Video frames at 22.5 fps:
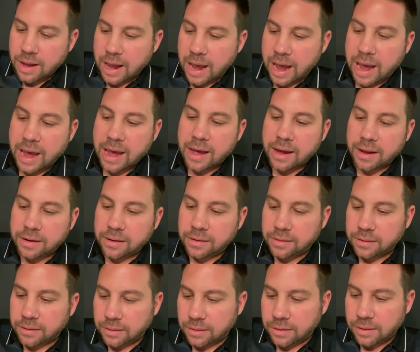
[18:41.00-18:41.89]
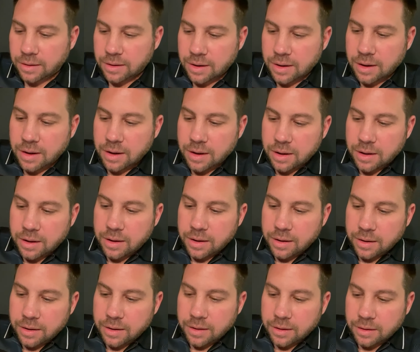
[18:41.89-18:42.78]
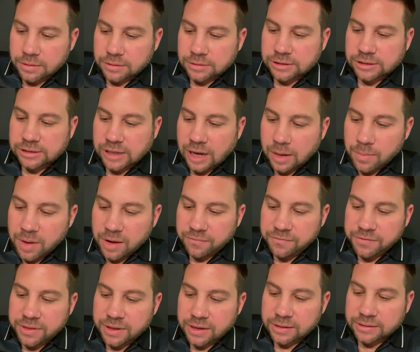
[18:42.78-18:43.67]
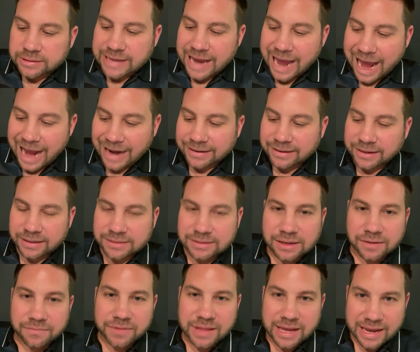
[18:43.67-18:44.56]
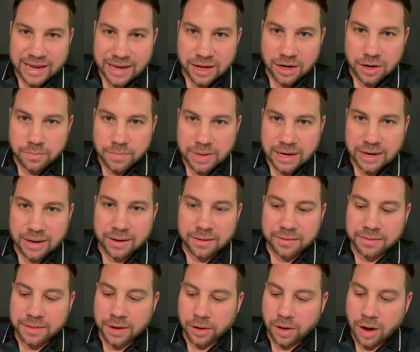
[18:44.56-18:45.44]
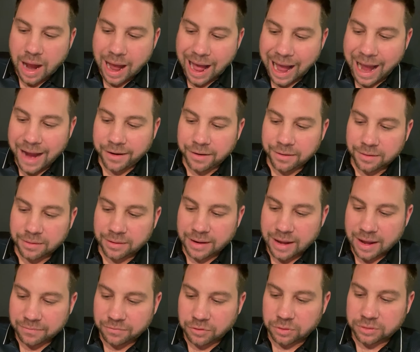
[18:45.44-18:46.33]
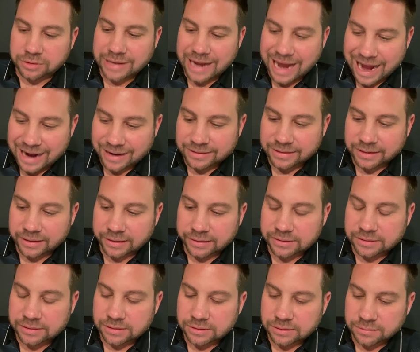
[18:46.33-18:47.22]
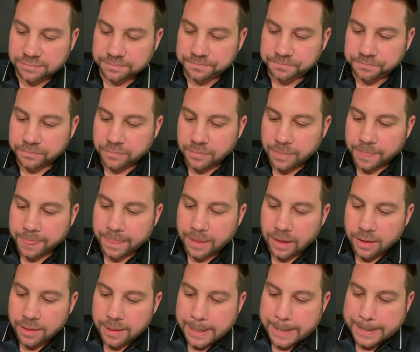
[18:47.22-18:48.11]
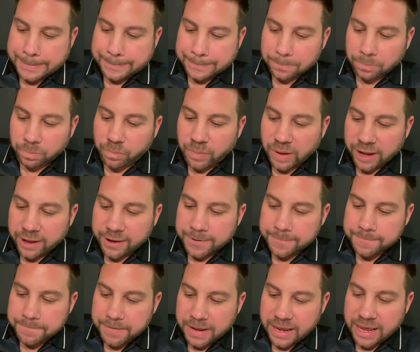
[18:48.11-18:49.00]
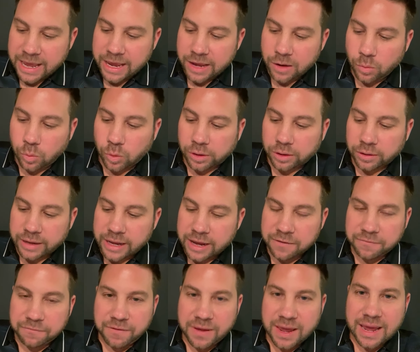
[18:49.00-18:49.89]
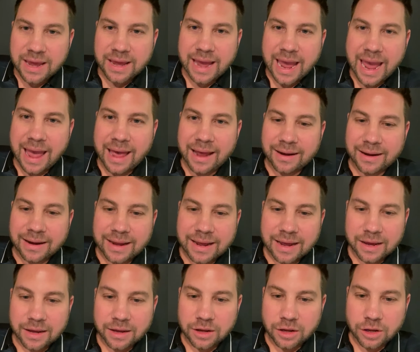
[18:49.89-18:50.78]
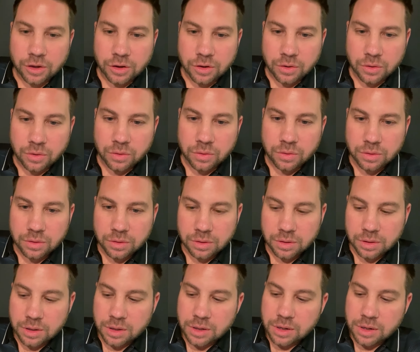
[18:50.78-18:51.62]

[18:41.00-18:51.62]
And some of the tactics of the enemy, they're higher level tactics, but if he can't get you